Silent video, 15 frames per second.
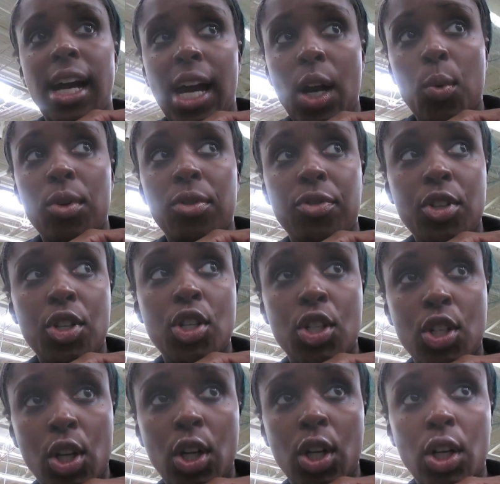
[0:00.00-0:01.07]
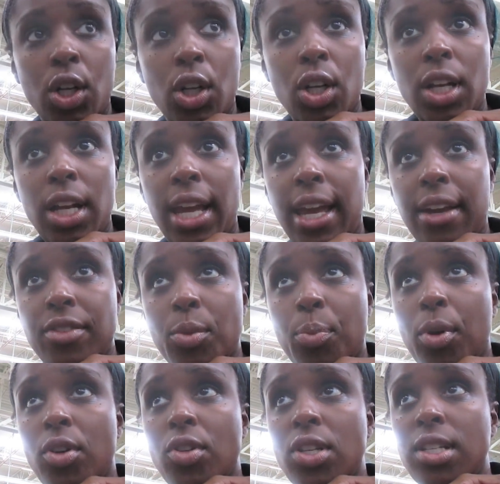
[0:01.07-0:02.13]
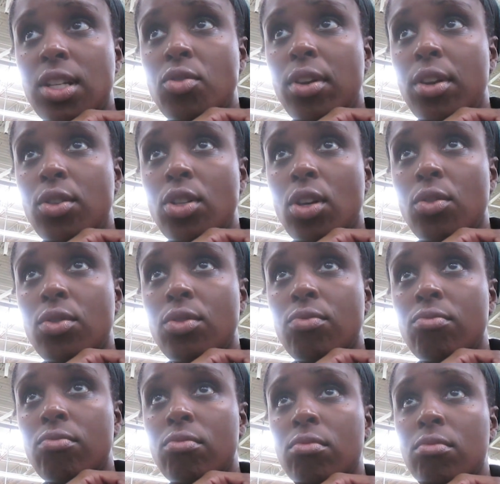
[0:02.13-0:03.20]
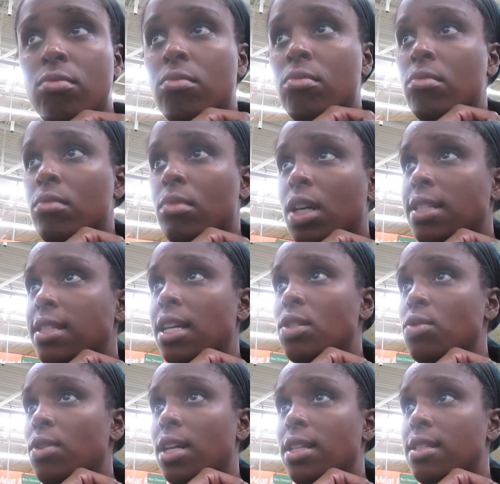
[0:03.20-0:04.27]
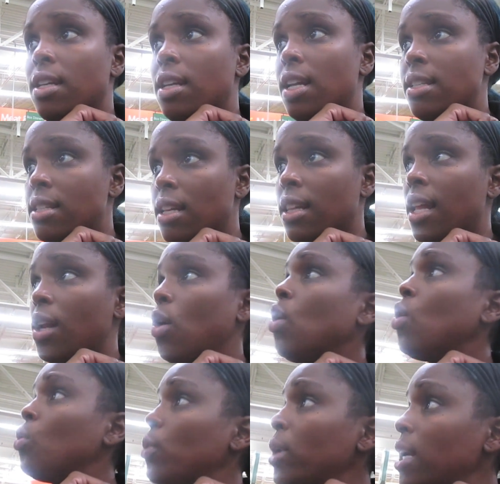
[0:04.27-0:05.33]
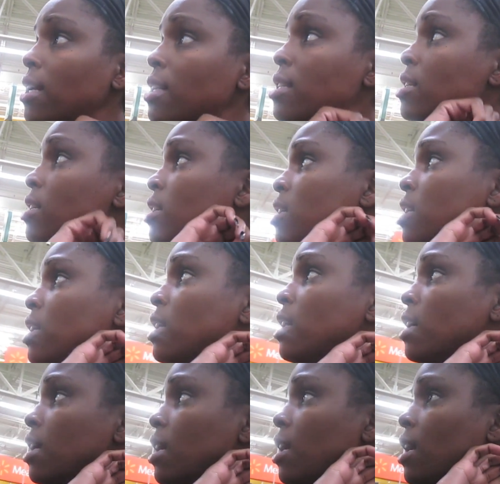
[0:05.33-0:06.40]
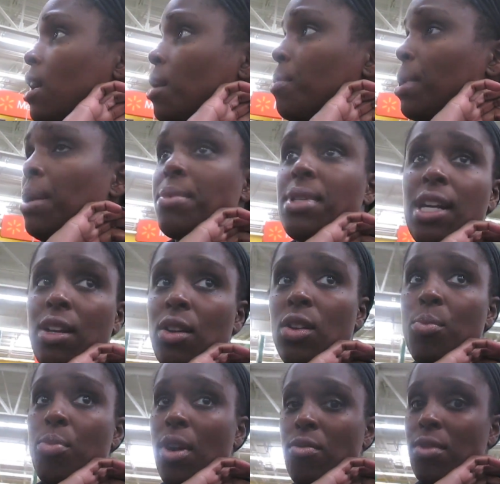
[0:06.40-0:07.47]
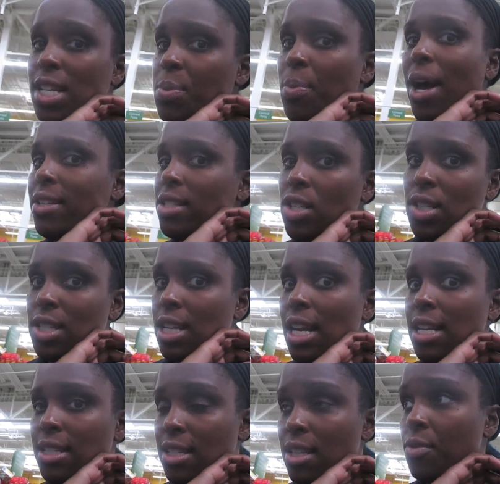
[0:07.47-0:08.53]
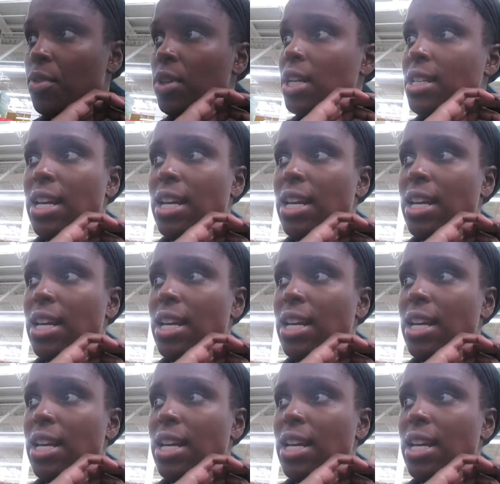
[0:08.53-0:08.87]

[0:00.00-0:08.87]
I will for sure have to purchase at Trader Joe's because I do not see it. I see a lot of whole wheat, but I'm telling you the brown rice pasta just tastes different.